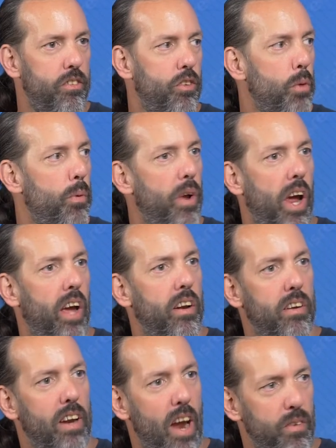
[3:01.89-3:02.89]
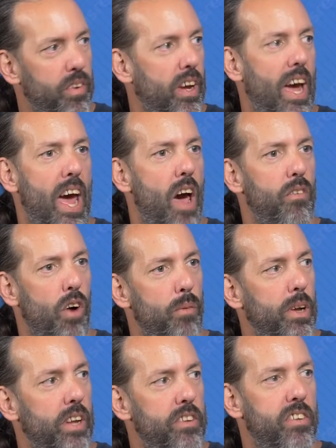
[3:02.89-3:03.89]
2.8, everything I have, all
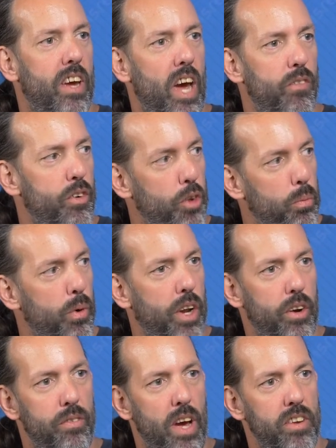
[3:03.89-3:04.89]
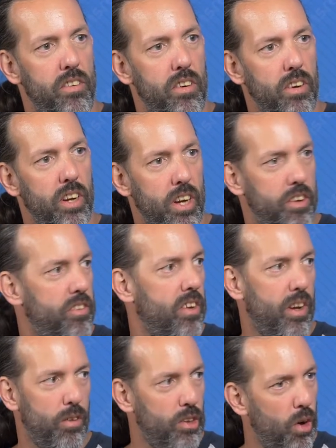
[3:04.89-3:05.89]
my lenses I have are 2.8 or faster because
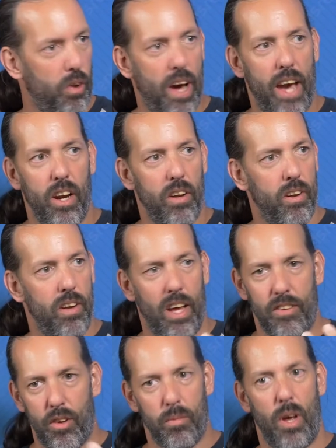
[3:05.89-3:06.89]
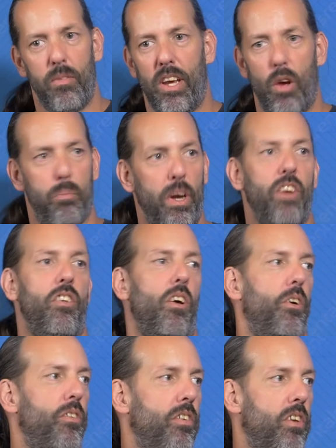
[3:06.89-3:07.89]
yeah. low light, and sometimes I get big
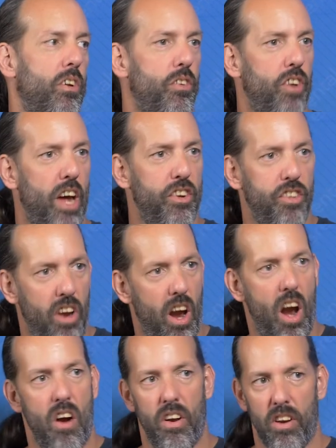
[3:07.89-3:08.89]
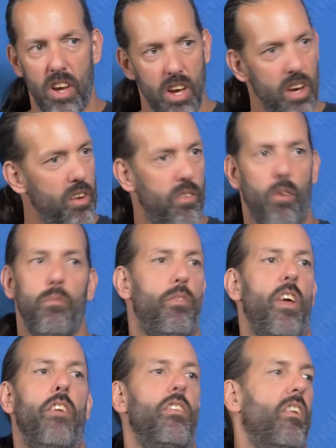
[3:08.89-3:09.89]
shows, you know, shot share and
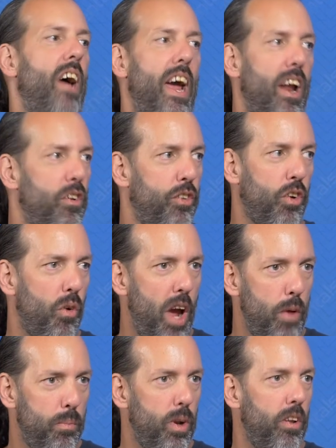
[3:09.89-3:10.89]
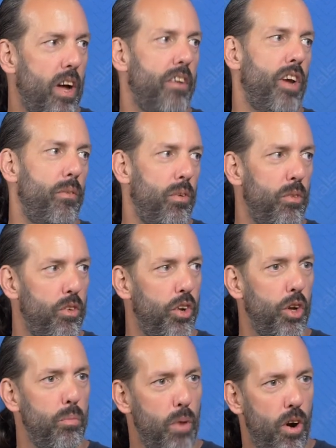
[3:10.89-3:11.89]
tons of light. It's great, but a lot of times I'm shooting
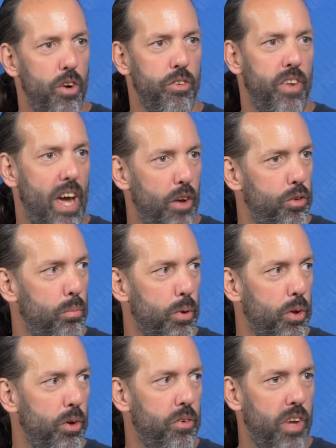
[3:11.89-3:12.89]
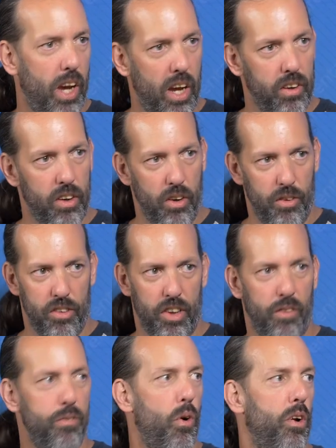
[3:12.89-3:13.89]
in bars or the House of Blues, and you know, there's
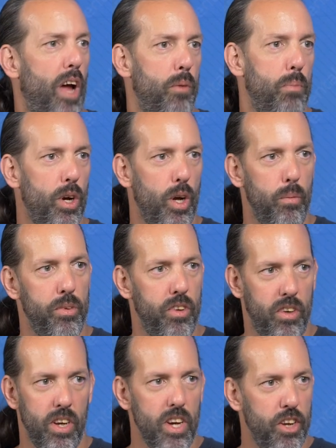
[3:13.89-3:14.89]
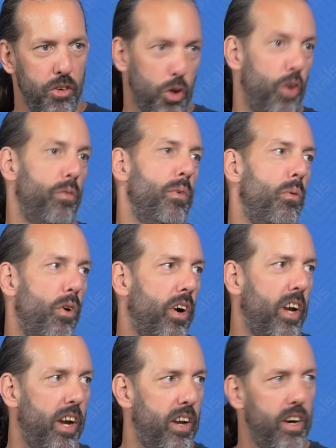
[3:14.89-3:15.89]
like four light bulbs, and two right. of them are
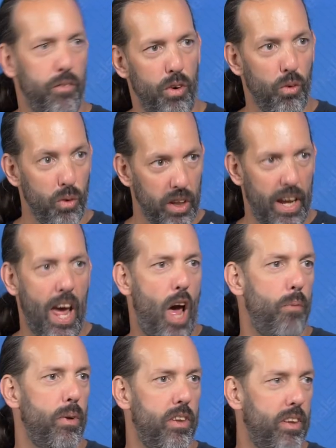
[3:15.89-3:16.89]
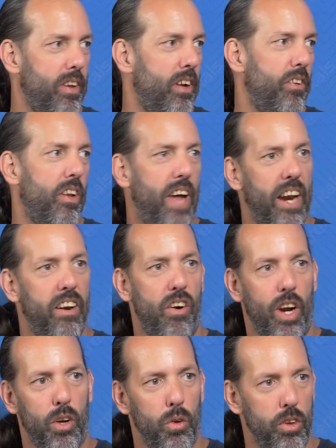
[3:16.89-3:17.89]
working. And if you're really happy, you know, the lighting
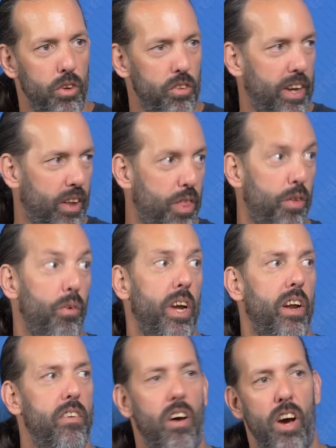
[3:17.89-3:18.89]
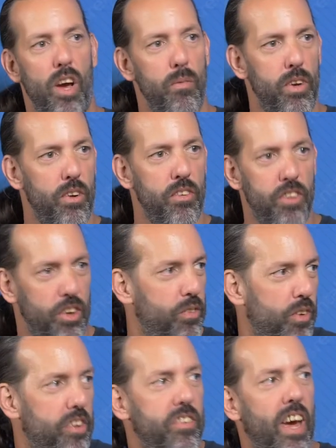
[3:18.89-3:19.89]
director will use like three at a time, you know, just
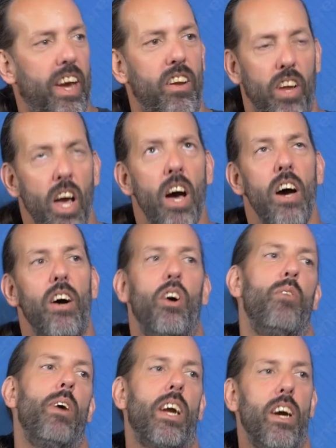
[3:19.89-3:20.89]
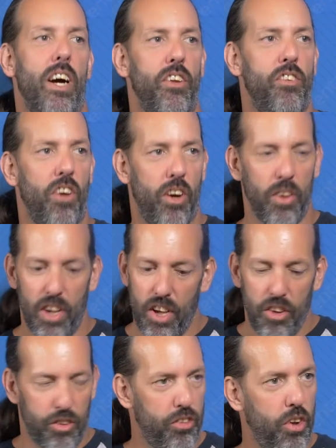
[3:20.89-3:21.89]
for a second. Yeah. Oh my
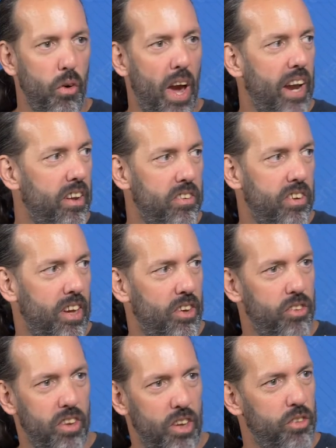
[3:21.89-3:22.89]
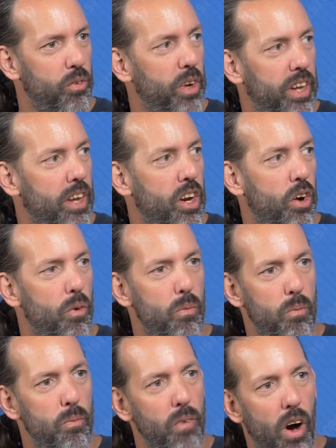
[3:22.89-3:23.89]
god! So, so 2.8 is, is, is really you know
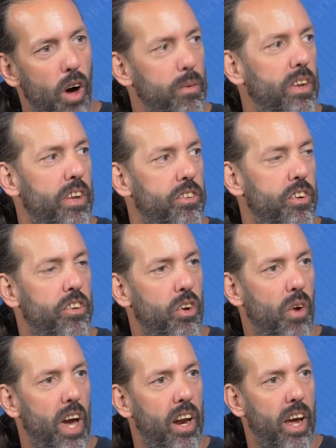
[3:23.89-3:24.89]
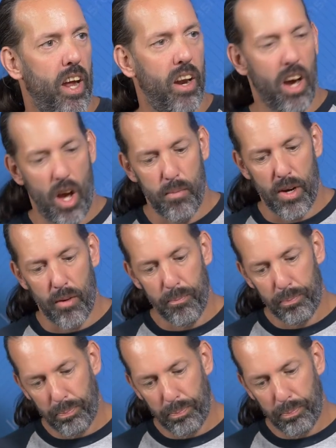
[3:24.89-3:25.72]
all my lenses are 2A, and I'm a,